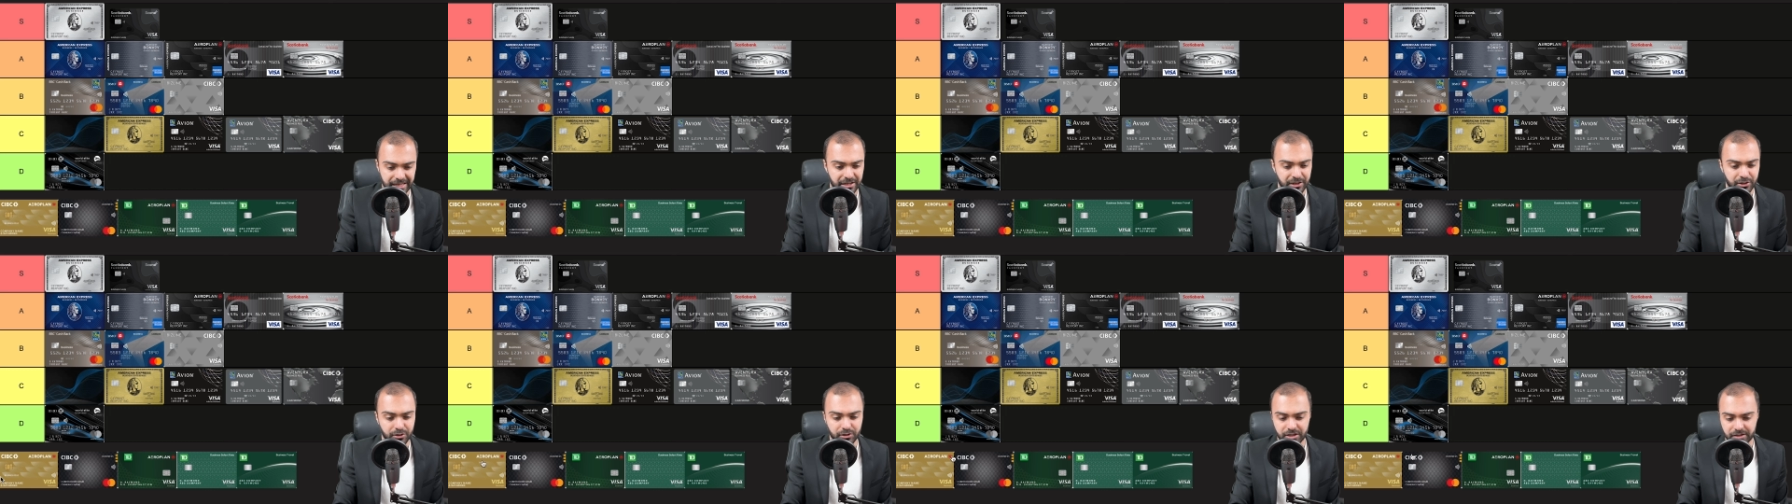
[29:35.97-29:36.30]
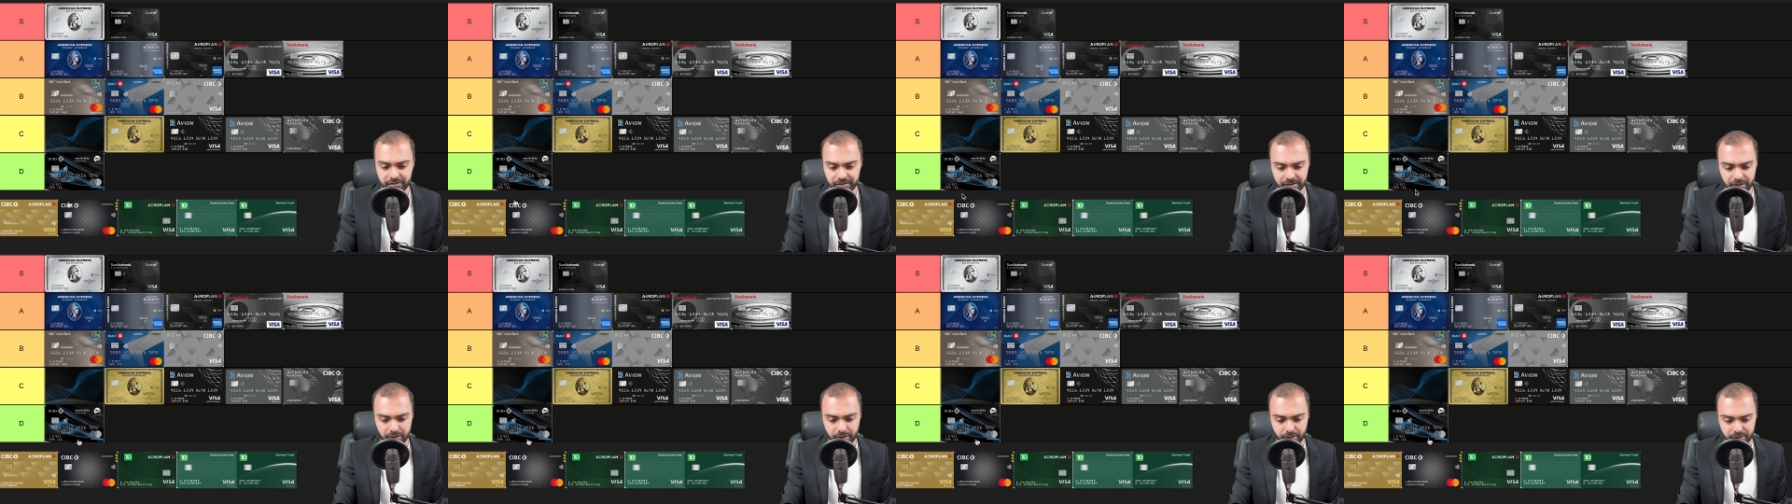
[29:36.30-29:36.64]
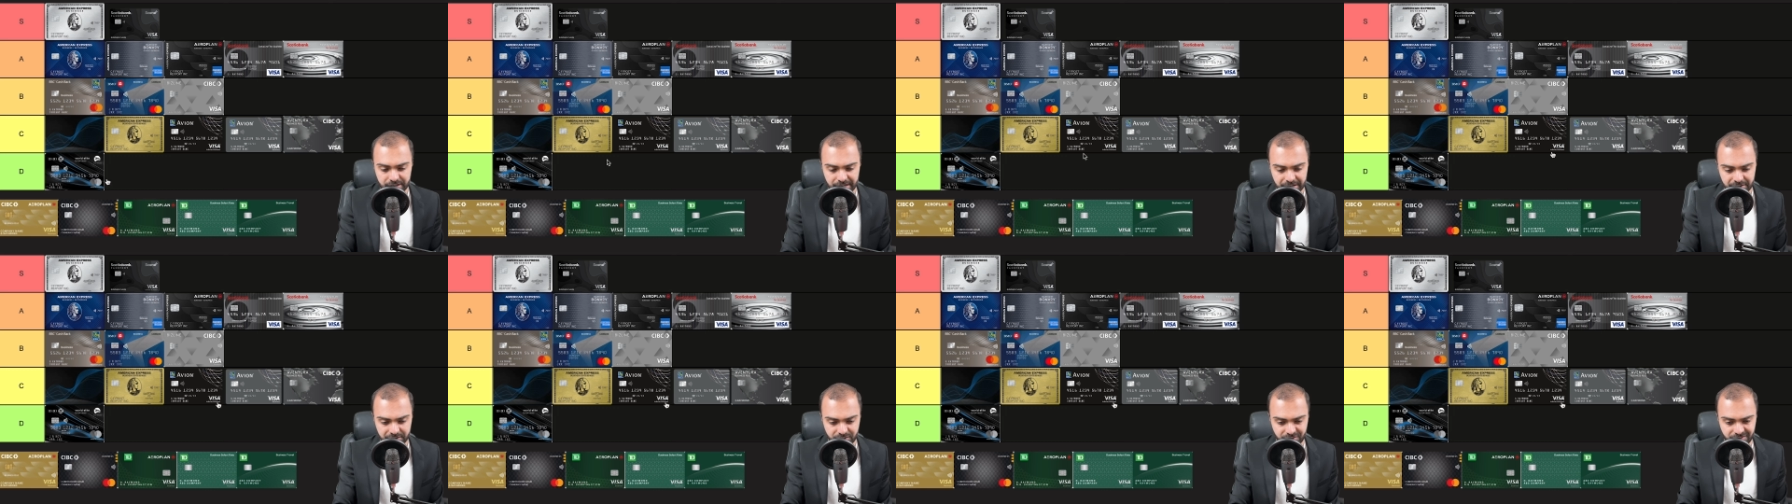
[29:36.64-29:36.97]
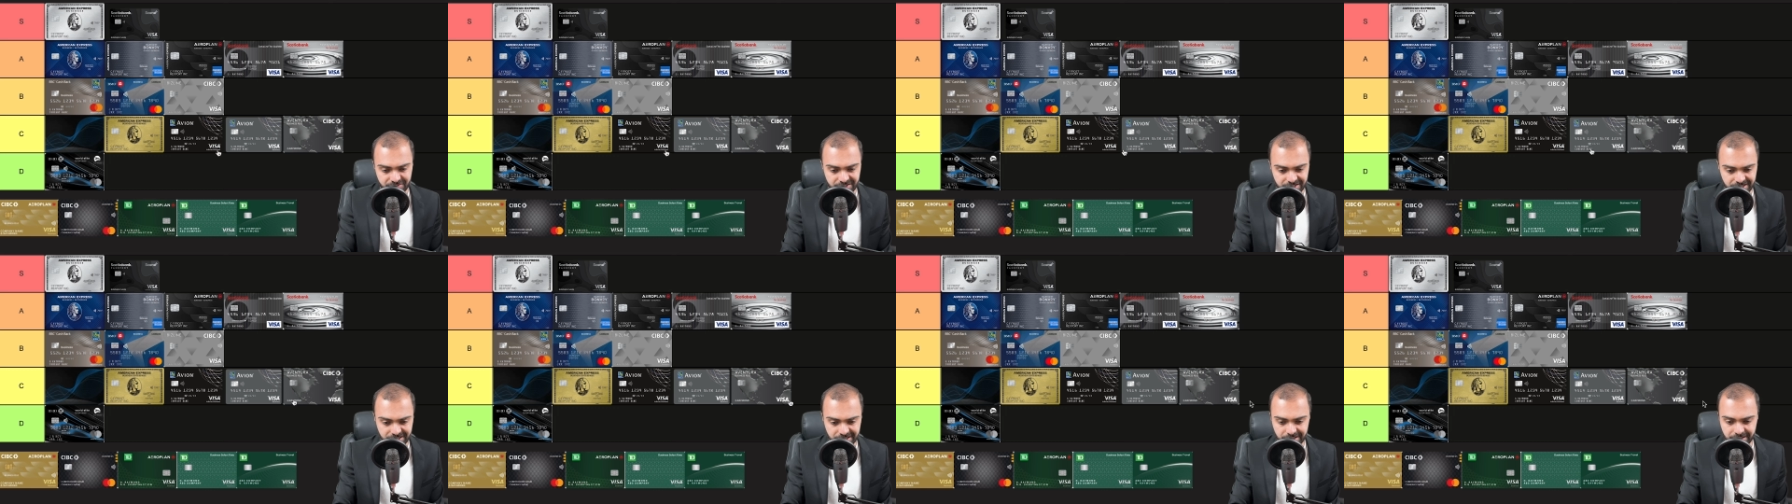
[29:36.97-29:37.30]
Could even go down to
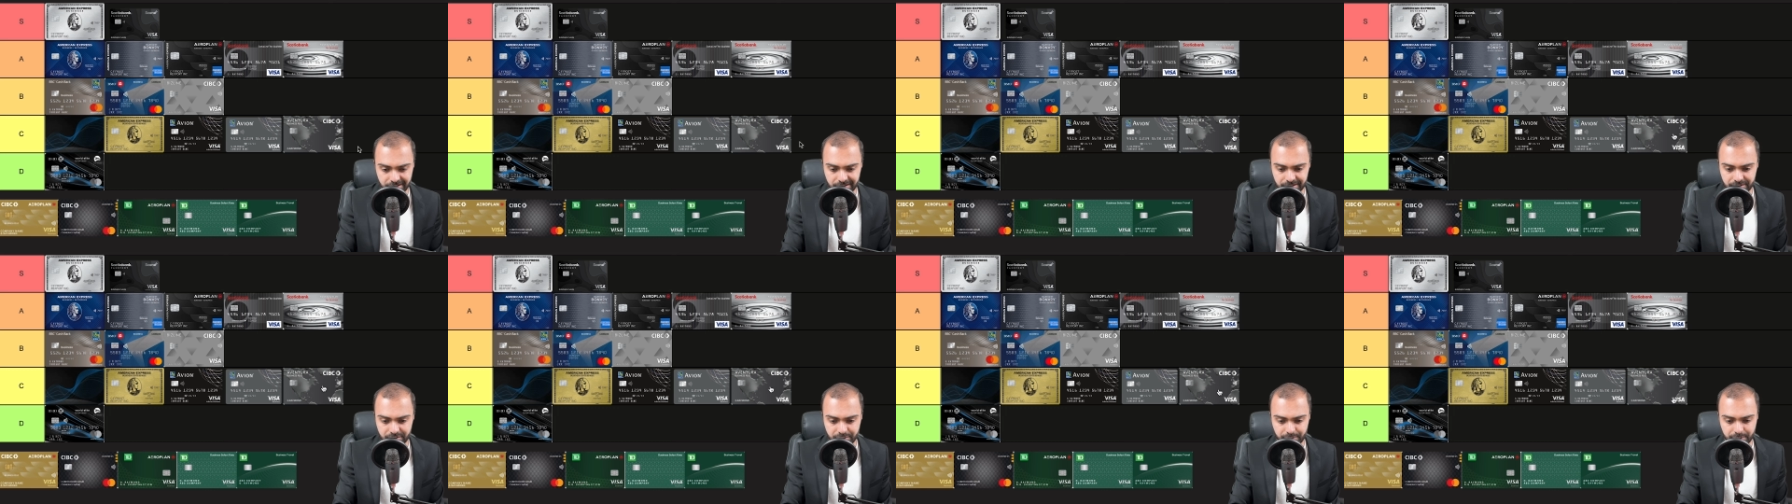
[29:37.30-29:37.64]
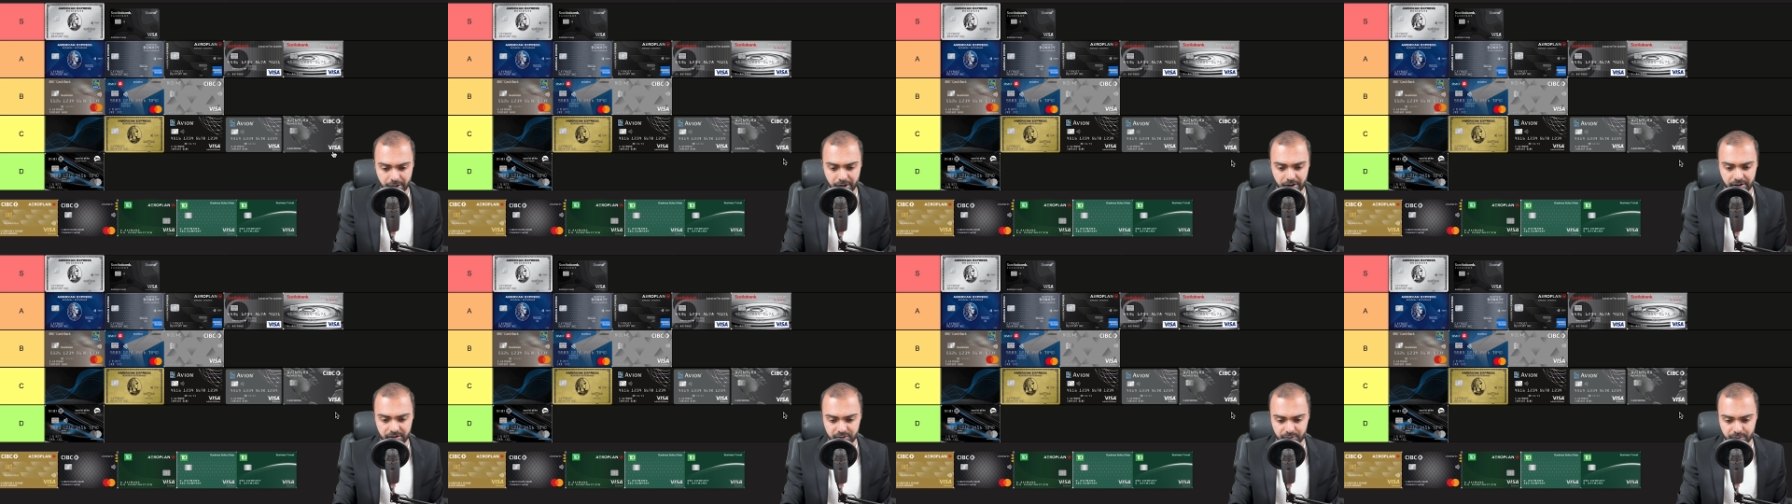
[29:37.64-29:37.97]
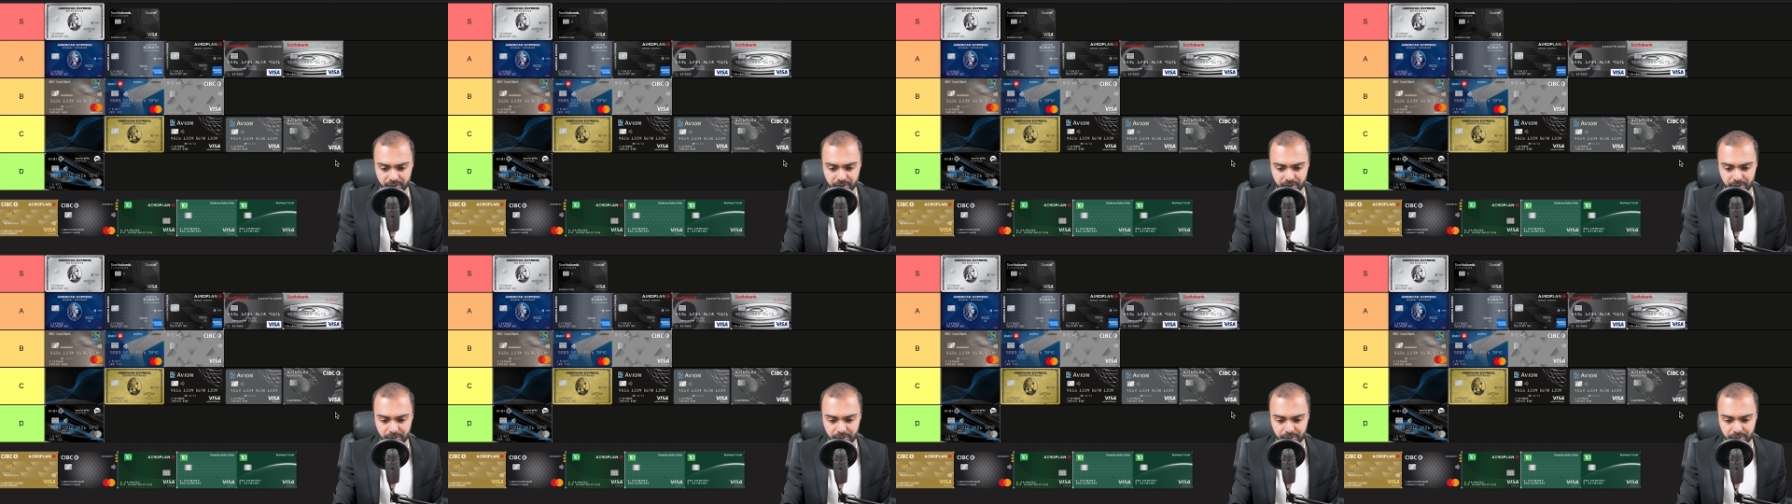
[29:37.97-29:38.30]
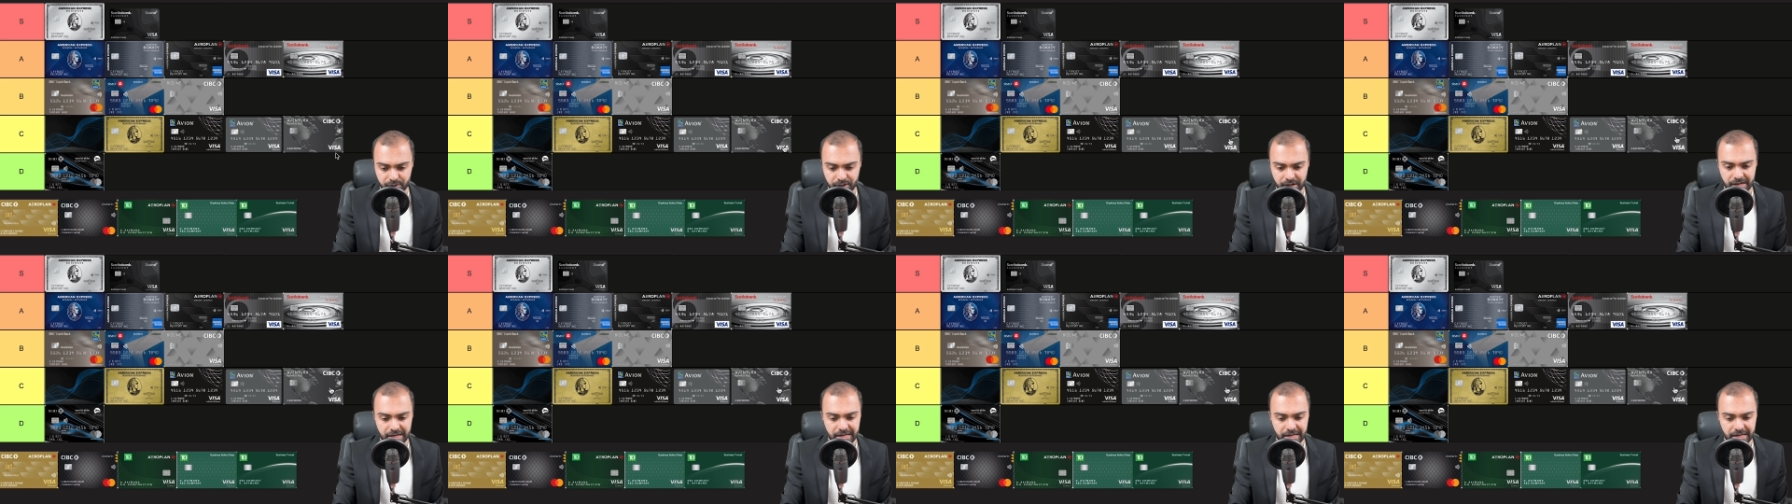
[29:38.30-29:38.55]
D, to be honest with you.